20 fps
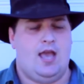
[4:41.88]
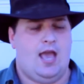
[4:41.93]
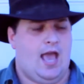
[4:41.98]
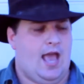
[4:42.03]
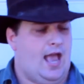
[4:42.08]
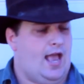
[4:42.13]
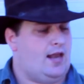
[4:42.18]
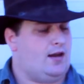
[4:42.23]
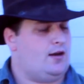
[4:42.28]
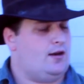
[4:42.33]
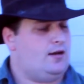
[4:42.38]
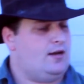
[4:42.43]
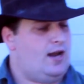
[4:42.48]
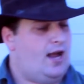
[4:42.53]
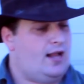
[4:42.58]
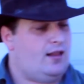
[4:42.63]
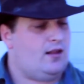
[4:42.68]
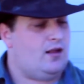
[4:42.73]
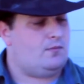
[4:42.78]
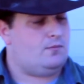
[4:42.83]
And
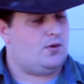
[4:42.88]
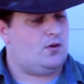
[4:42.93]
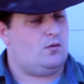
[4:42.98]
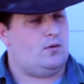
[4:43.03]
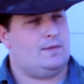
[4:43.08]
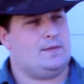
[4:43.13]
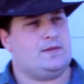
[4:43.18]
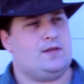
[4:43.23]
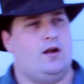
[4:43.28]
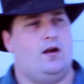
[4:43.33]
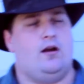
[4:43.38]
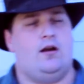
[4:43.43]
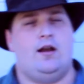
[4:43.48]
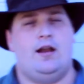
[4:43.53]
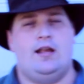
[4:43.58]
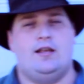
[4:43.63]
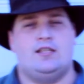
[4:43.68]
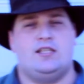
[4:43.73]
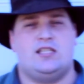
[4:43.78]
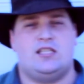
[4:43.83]
nylon bullwhips are
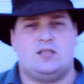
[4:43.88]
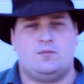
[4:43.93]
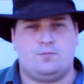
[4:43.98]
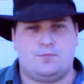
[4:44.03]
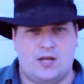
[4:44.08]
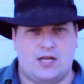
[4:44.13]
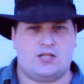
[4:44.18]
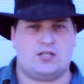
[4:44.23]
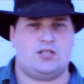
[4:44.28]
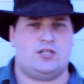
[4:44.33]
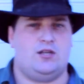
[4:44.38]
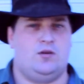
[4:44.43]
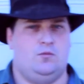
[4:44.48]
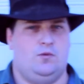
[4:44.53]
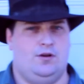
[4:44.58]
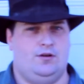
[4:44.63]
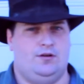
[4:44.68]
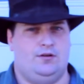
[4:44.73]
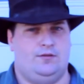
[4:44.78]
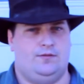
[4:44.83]
especially
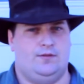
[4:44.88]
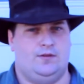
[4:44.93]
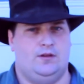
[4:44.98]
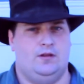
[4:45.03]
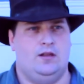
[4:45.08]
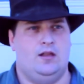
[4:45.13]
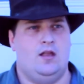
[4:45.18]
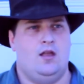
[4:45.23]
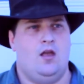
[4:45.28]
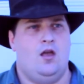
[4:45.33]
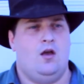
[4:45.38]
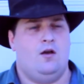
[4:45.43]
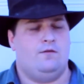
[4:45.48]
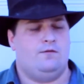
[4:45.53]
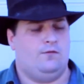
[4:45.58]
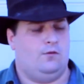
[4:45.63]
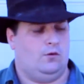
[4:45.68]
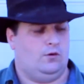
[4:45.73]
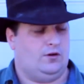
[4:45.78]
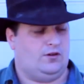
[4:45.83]
wonderful
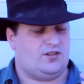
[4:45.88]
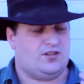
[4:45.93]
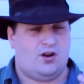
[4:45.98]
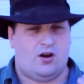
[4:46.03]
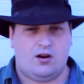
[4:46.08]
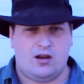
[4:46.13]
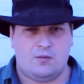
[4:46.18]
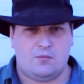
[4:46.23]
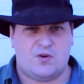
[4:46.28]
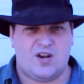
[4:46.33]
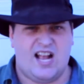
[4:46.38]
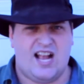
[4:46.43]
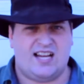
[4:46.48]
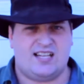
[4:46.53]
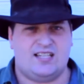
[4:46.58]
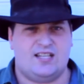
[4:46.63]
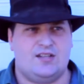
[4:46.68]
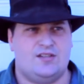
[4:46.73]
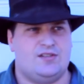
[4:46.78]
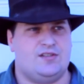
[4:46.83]
for target
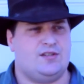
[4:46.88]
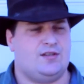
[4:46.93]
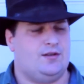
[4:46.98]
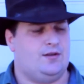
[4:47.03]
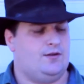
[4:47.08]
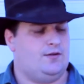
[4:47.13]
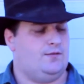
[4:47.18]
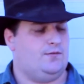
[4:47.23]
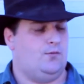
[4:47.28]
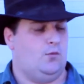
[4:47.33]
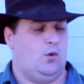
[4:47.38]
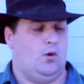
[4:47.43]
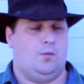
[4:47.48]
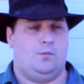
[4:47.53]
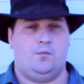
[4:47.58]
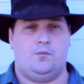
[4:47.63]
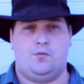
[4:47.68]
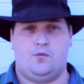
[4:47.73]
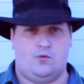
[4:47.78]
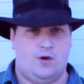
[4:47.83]
practice, for
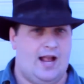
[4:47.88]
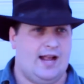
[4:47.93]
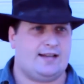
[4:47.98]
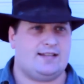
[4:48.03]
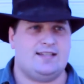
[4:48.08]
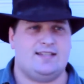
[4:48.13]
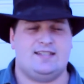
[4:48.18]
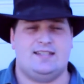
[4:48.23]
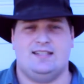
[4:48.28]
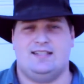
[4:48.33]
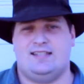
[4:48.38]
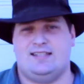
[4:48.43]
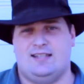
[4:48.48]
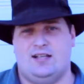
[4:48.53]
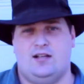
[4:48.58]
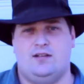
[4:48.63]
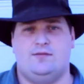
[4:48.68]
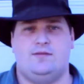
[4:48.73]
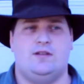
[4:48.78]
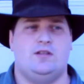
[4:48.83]
practice
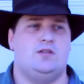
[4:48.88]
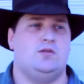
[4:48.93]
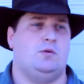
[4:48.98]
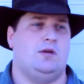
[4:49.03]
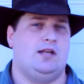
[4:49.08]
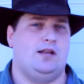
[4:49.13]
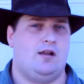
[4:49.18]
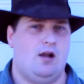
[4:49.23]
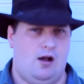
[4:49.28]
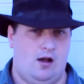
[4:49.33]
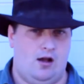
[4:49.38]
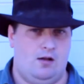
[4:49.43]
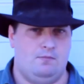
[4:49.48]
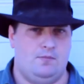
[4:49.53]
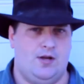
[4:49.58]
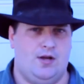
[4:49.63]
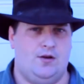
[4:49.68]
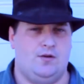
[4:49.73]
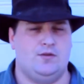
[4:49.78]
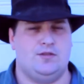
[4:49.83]
itself in doing
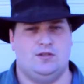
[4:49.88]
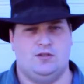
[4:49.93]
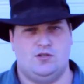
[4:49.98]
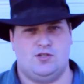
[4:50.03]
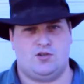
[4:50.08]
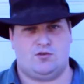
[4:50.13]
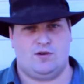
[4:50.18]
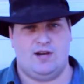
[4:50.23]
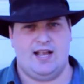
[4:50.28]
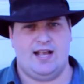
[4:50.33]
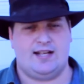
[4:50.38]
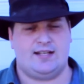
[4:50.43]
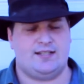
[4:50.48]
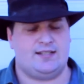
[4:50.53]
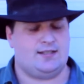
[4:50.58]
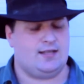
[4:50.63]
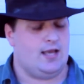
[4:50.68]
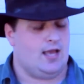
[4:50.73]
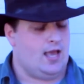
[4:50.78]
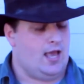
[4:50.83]
combos and
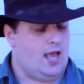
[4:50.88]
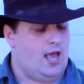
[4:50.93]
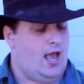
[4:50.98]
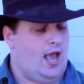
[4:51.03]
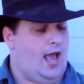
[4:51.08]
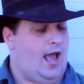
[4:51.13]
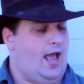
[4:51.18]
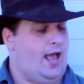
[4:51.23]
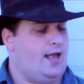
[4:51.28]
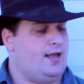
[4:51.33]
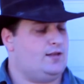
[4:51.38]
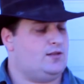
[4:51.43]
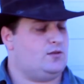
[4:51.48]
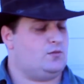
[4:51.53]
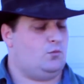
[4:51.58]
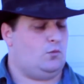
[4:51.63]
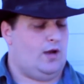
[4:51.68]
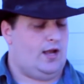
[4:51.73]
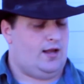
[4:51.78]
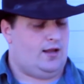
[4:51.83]
tricks, as
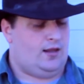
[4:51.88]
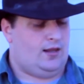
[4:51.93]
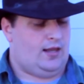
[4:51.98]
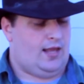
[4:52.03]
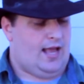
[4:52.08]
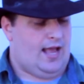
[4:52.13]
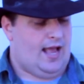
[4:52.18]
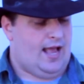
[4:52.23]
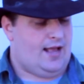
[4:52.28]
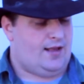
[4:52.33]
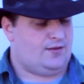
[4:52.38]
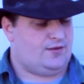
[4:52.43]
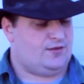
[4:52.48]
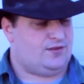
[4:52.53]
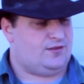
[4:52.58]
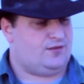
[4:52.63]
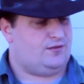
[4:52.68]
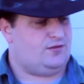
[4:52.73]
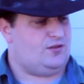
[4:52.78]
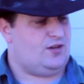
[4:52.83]
well
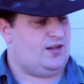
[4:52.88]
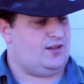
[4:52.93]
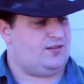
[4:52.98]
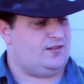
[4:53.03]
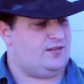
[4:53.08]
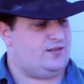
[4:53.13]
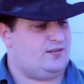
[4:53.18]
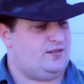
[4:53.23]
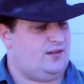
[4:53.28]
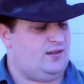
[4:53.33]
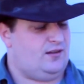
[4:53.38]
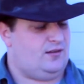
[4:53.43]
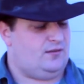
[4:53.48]
as just